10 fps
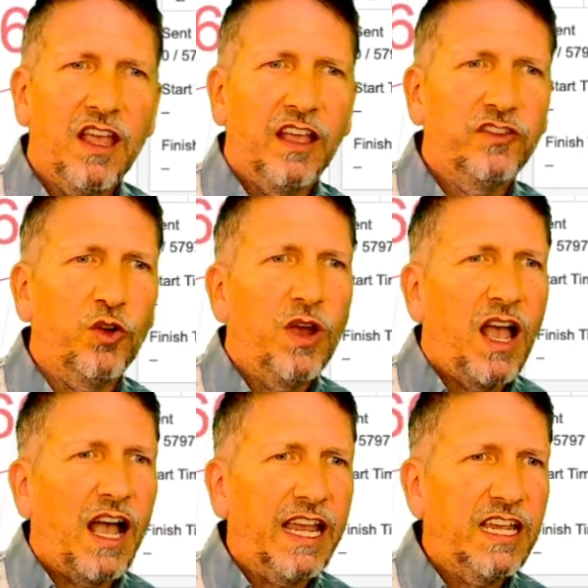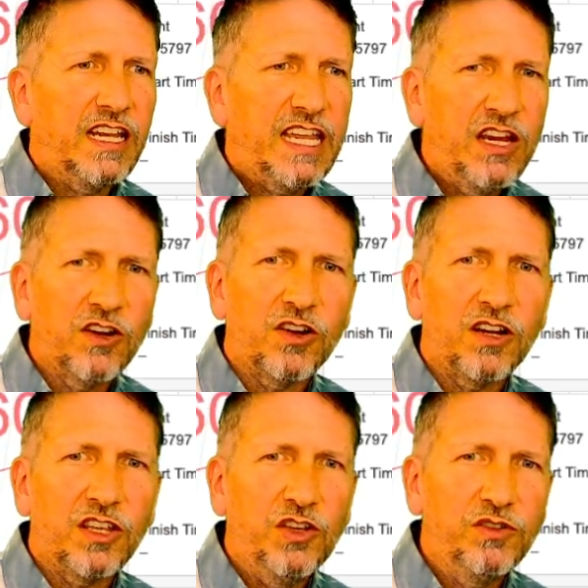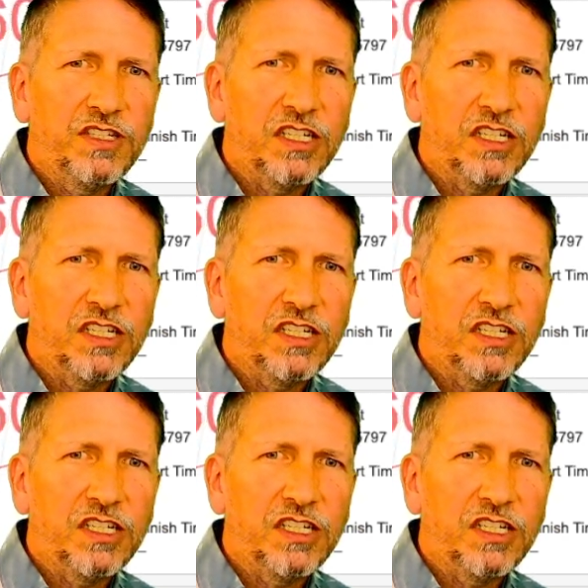So I can here use these